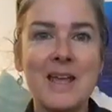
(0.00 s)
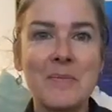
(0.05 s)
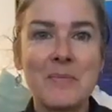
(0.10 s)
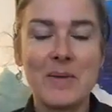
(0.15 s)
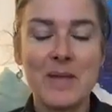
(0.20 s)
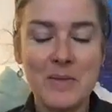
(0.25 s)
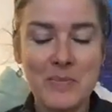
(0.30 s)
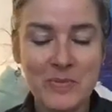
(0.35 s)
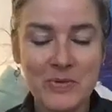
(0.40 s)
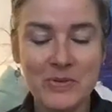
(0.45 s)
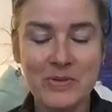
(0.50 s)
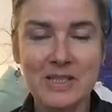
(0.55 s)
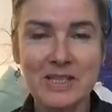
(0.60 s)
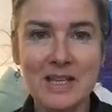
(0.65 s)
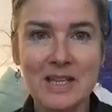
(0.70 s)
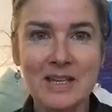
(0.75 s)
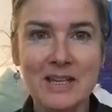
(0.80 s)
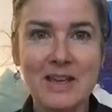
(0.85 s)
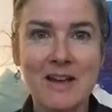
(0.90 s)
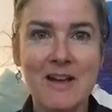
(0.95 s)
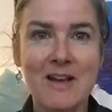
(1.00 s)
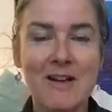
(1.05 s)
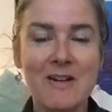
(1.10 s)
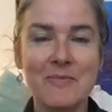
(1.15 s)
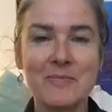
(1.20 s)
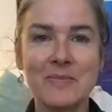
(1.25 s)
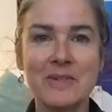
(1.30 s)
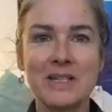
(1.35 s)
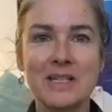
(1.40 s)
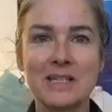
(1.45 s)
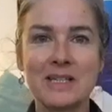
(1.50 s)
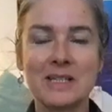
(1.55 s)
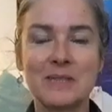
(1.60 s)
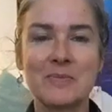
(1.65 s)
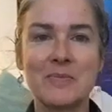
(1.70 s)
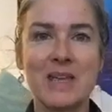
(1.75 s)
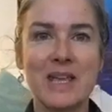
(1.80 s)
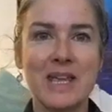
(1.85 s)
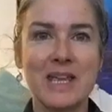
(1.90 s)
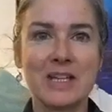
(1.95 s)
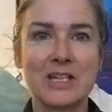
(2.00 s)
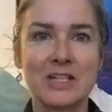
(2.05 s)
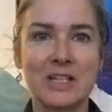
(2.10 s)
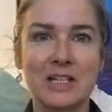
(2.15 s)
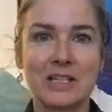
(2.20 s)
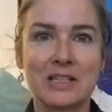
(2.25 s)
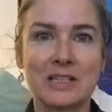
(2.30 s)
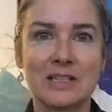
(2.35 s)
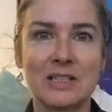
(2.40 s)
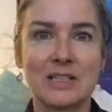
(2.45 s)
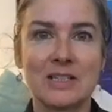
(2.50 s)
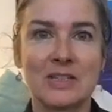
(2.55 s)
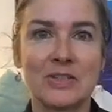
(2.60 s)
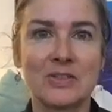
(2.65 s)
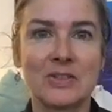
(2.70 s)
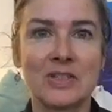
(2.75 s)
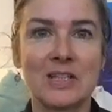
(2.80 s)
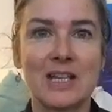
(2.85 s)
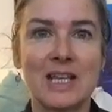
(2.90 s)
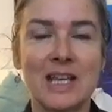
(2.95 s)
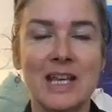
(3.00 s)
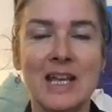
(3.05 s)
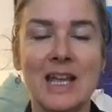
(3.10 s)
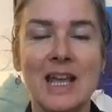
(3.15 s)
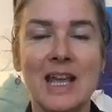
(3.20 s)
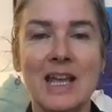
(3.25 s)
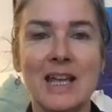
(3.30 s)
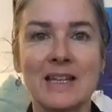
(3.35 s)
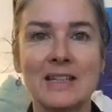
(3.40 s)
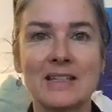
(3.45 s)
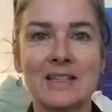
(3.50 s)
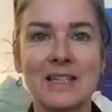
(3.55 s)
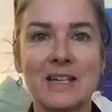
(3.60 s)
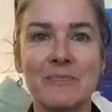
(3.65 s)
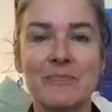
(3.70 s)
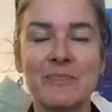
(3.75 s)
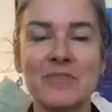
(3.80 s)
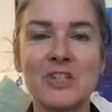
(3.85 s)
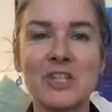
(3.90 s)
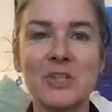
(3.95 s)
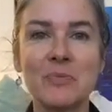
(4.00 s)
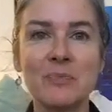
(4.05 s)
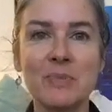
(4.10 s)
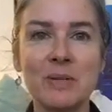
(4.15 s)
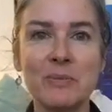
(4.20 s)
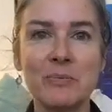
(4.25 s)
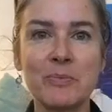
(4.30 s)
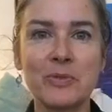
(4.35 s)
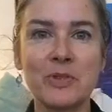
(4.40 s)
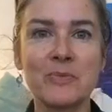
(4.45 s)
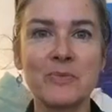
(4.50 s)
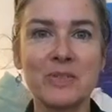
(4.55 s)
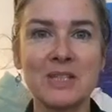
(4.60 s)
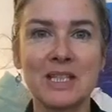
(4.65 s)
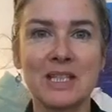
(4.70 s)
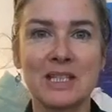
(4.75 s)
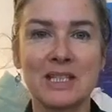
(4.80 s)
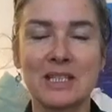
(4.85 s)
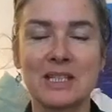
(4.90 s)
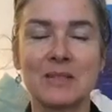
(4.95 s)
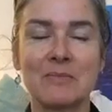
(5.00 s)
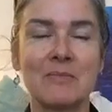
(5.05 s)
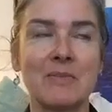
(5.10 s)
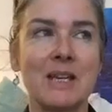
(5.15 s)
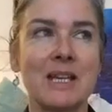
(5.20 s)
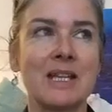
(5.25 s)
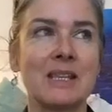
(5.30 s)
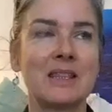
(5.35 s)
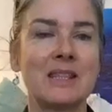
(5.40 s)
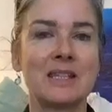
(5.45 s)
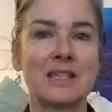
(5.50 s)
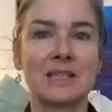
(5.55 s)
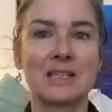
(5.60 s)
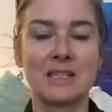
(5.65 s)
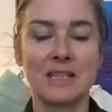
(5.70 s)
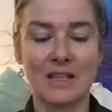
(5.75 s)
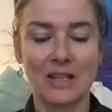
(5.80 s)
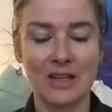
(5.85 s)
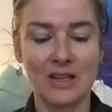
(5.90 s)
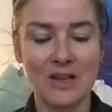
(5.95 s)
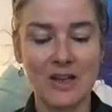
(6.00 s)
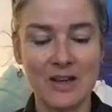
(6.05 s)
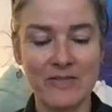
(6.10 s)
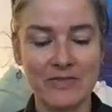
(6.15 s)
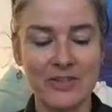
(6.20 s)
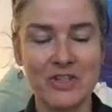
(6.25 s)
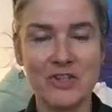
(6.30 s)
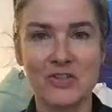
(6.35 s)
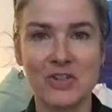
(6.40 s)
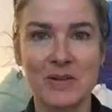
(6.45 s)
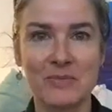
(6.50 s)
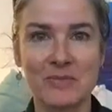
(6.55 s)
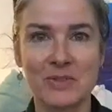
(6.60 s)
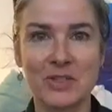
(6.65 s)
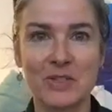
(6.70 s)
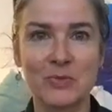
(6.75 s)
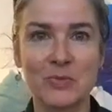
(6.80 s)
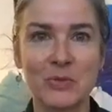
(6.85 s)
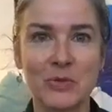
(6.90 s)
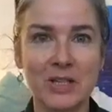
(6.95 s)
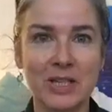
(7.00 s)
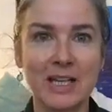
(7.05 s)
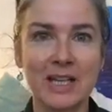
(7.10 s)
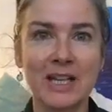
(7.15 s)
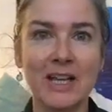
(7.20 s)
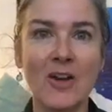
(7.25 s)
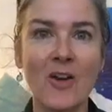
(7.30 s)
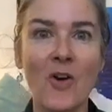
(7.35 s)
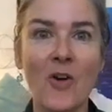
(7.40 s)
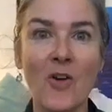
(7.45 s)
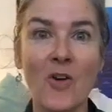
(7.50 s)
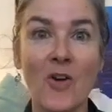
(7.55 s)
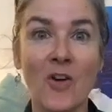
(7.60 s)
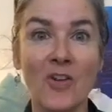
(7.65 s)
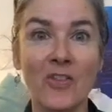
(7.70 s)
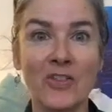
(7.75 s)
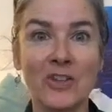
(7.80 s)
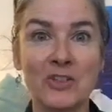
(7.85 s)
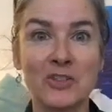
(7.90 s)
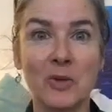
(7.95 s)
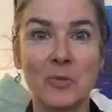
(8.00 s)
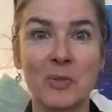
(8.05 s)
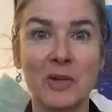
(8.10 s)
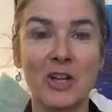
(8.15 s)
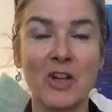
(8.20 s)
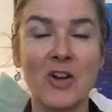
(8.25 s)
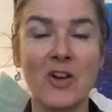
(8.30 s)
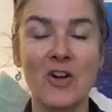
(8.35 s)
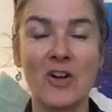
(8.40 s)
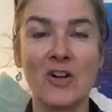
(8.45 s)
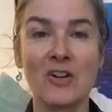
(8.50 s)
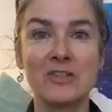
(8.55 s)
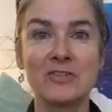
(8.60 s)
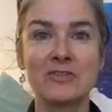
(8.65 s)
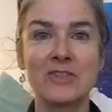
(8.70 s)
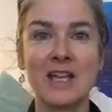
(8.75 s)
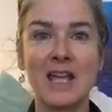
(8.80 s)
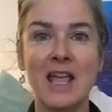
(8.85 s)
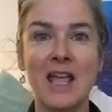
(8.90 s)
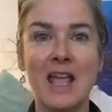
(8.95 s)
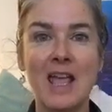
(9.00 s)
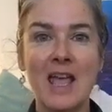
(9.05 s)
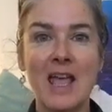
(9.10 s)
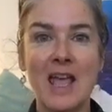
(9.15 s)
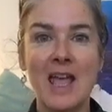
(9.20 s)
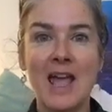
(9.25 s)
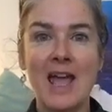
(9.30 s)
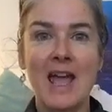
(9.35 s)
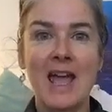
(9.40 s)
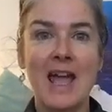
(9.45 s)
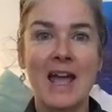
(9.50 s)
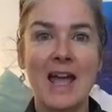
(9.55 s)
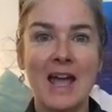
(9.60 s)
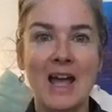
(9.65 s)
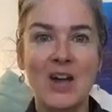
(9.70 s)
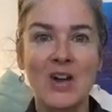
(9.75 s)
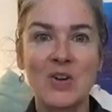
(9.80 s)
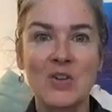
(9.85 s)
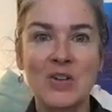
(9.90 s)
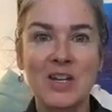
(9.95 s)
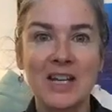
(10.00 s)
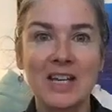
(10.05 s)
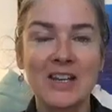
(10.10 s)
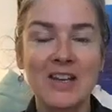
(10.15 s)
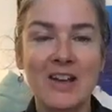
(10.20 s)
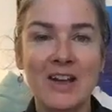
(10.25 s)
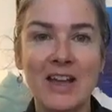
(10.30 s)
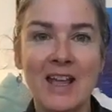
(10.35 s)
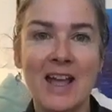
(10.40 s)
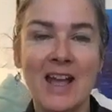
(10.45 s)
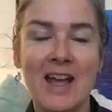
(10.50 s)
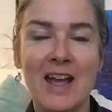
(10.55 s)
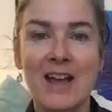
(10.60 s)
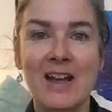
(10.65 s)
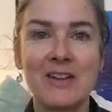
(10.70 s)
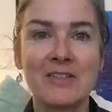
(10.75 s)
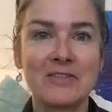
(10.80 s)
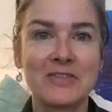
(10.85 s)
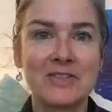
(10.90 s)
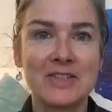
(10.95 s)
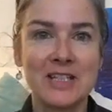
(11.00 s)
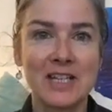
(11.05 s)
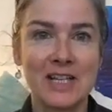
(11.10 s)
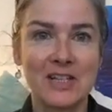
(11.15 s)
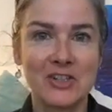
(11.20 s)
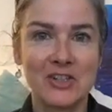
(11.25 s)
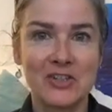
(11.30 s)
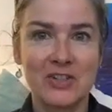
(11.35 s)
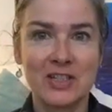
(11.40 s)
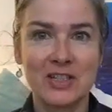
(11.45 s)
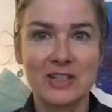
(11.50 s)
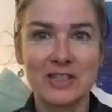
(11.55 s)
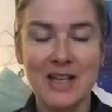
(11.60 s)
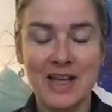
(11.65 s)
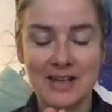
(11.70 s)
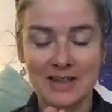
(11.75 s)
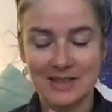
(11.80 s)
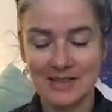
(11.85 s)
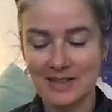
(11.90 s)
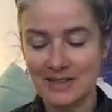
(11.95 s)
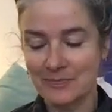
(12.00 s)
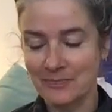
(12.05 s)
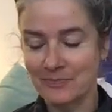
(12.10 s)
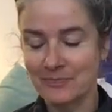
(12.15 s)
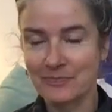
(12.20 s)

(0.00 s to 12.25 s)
people, Satnam, it's me, Shakti Sundari, and just been prompted to make this little live stream this morning on the topic of how can I have tantric sex?